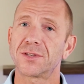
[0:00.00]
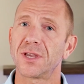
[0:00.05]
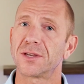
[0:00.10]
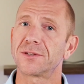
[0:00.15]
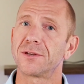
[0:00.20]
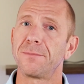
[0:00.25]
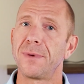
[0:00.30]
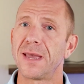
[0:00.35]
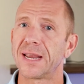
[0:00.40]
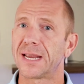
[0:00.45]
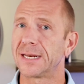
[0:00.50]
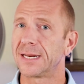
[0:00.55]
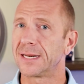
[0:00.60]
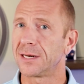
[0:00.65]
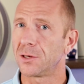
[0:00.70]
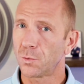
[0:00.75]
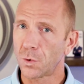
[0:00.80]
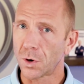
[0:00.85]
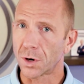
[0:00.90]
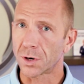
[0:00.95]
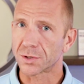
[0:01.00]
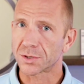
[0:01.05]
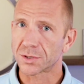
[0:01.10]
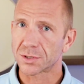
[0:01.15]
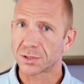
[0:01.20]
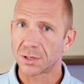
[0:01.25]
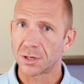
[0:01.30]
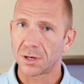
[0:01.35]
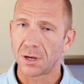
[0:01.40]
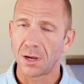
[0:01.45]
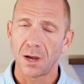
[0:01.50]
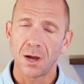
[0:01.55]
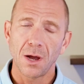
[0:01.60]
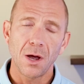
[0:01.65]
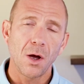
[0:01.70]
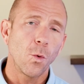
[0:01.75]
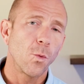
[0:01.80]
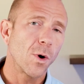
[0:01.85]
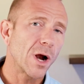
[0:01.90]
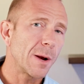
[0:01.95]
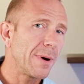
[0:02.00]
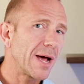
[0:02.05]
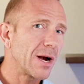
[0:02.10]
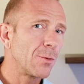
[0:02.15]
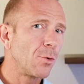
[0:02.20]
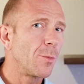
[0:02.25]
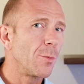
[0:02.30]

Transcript: doesn't make it any worse. What about